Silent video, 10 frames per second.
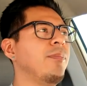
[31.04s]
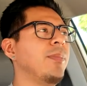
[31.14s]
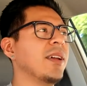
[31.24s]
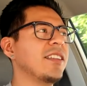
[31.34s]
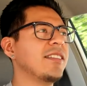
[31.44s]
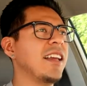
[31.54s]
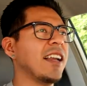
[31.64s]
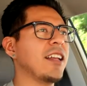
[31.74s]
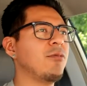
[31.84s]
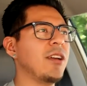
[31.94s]
But the
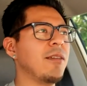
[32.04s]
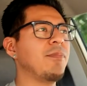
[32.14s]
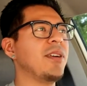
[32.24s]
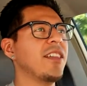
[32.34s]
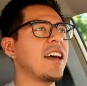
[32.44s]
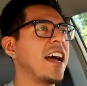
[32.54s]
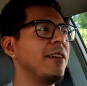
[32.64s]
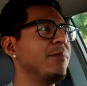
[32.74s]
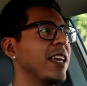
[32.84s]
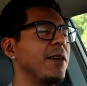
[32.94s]
second red pill that
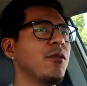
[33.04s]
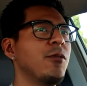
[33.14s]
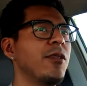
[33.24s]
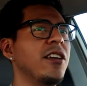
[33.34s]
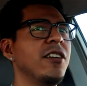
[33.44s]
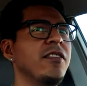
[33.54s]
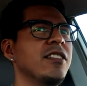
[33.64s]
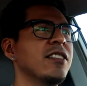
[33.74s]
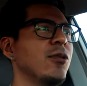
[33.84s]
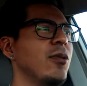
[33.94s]
I became aware of
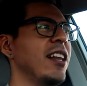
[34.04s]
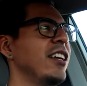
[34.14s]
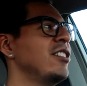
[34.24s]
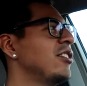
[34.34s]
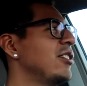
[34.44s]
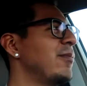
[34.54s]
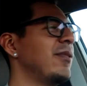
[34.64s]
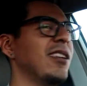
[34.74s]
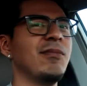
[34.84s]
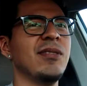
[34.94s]
is the relationship
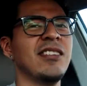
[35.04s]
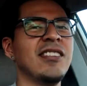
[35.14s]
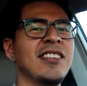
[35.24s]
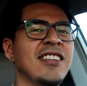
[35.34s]
red pill.